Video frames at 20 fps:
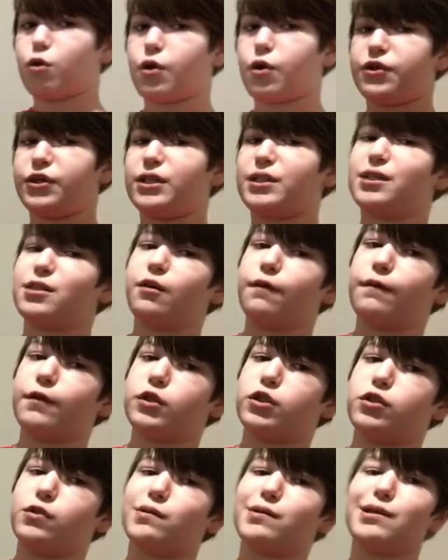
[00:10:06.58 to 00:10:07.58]
Dorothy's
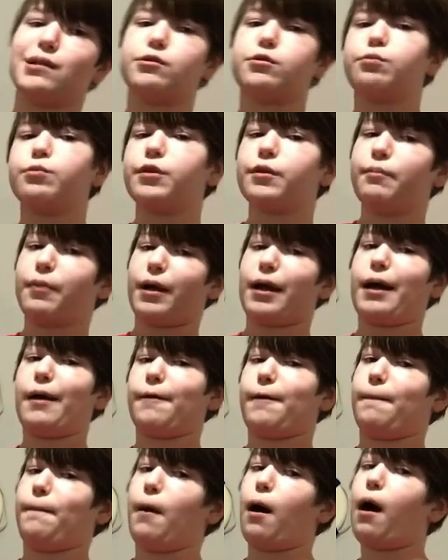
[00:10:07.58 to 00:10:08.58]
silver shoes doesn't really bring
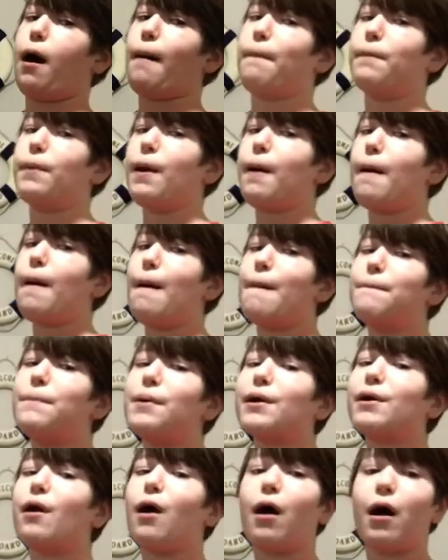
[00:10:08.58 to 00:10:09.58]
out a pop,
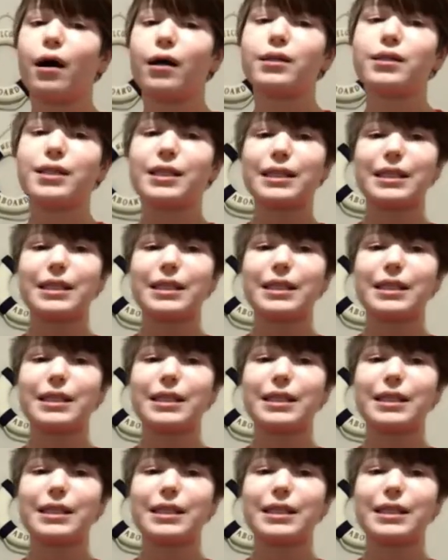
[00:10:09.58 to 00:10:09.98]
but Oz